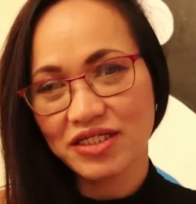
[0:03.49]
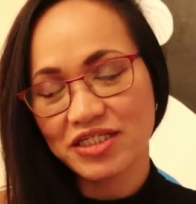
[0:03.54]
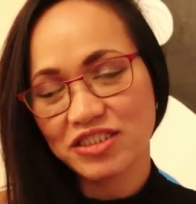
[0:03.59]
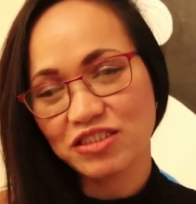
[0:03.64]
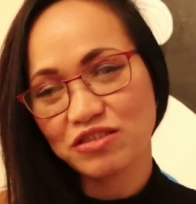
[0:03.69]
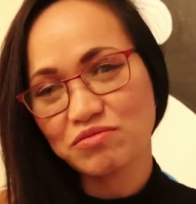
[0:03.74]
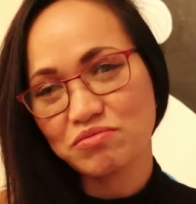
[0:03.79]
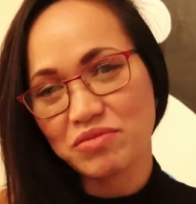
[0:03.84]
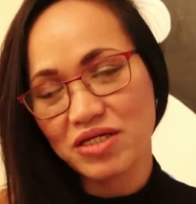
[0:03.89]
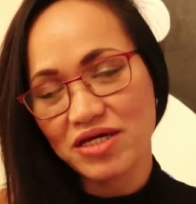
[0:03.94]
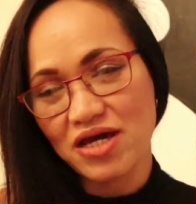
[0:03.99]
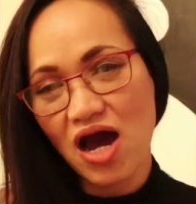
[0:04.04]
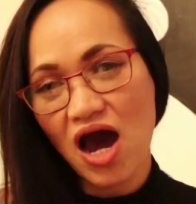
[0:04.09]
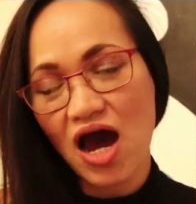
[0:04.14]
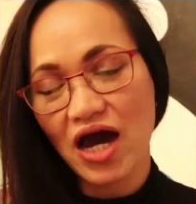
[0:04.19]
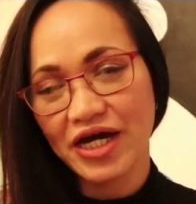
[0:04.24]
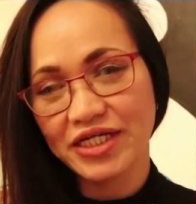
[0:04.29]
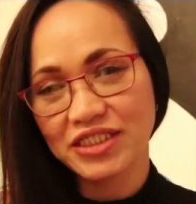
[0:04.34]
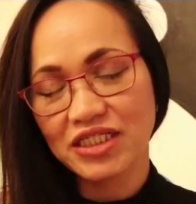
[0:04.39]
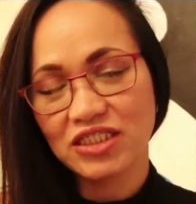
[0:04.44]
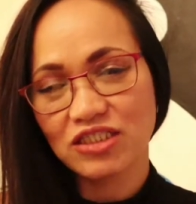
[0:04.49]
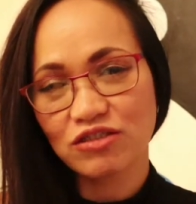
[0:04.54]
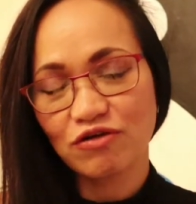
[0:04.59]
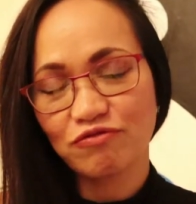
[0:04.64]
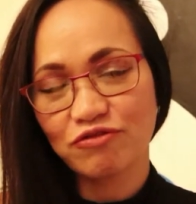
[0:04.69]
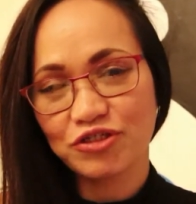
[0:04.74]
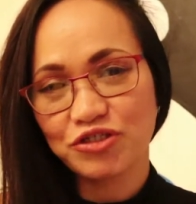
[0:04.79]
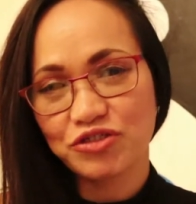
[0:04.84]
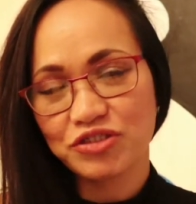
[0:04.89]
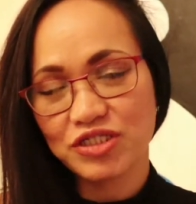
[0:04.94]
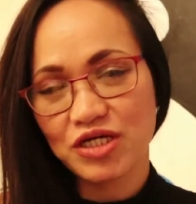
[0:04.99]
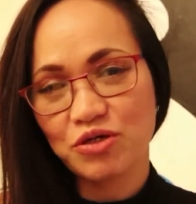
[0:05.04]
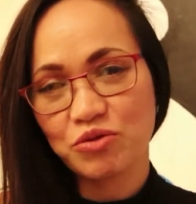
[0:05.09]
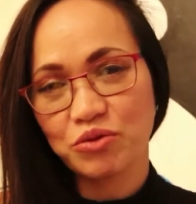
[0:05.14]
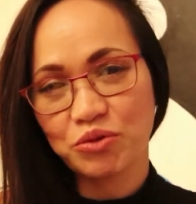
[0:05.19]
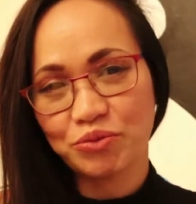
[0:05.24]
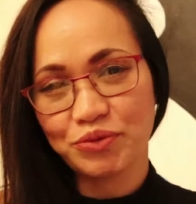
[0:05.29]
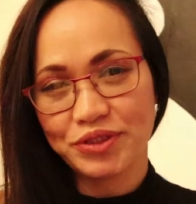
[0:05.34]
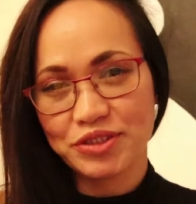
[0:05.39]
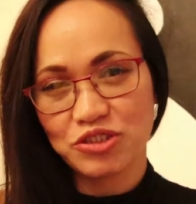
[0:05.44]
It's me, Heidi. So for today
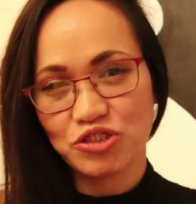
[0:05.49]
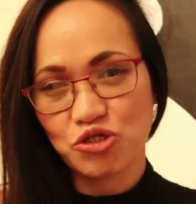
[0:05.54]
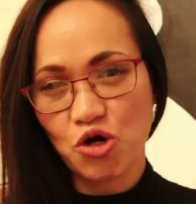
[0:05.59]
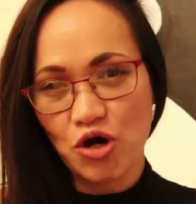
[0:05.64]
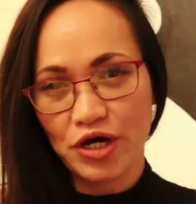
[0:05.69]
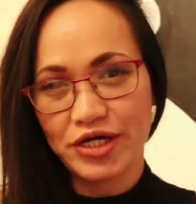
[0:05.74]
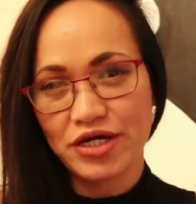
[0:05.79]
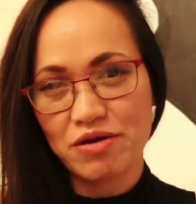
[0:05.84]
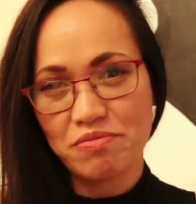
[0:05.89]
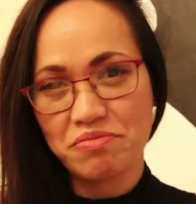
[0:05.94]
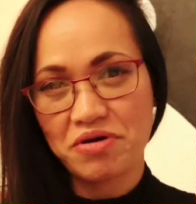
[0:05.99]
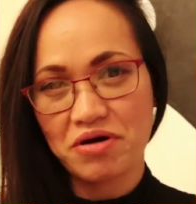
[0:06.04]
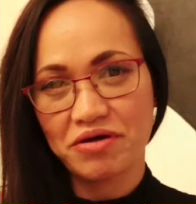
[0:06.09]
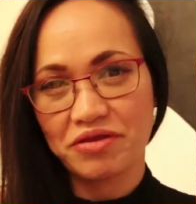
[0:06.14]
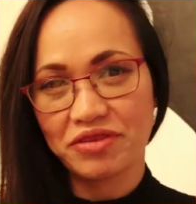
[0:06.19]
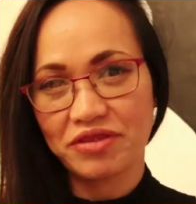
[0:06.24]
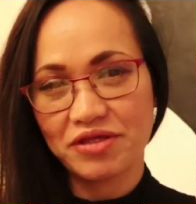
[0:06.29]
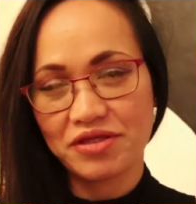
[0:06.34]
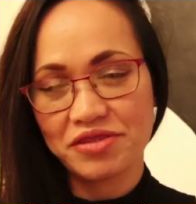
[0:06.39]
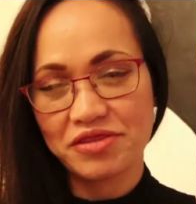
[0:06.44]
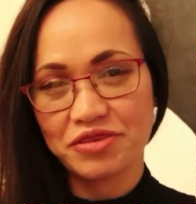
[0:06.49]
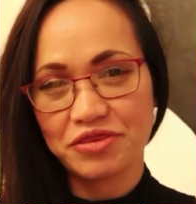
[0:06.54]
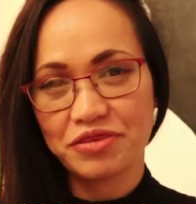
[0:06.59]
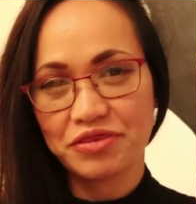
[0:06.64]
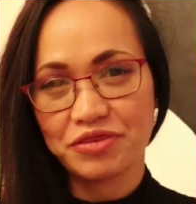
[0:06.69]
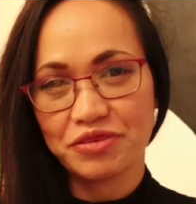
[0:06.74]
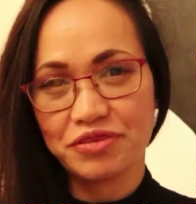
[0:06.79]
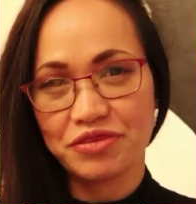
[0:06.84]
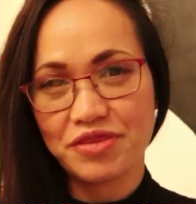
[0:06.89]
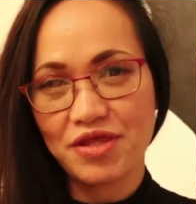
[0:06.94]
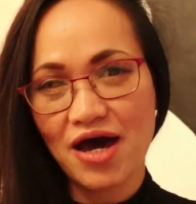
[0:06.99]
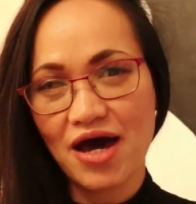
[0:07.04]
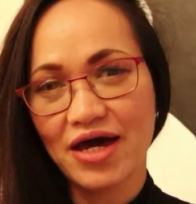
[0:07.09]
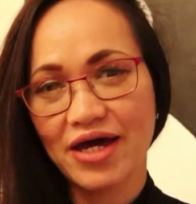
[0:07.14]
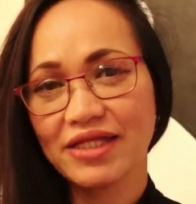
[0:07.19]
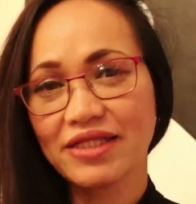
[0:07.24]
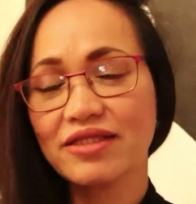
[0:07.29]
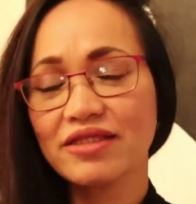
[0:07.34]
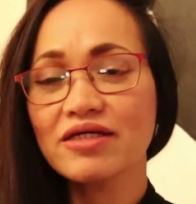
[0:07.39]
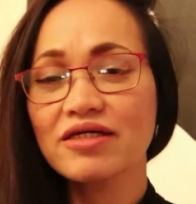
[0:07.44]
we were talking about the
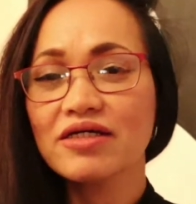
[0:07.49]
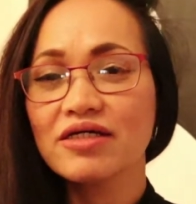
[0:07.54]
9